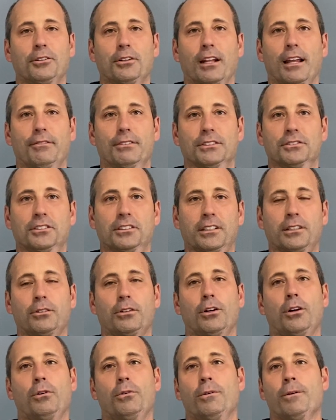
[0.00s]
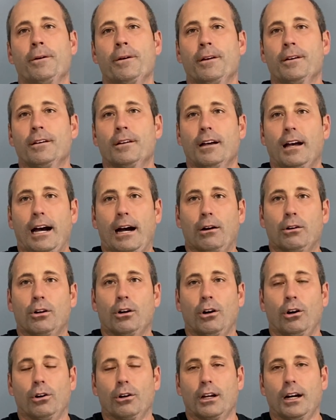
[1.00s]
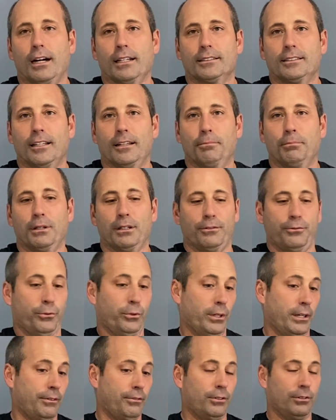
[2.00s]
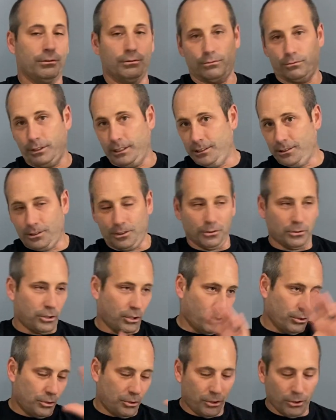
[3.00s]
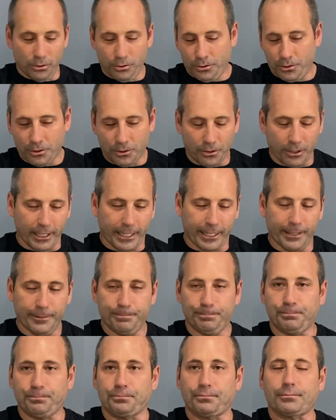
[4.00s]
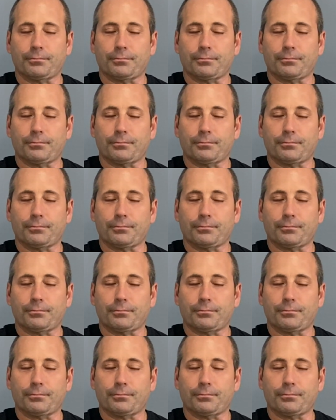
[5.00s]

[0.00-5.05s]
You could have a zero alcohol content beer for whatever reason you cho choose to drink it.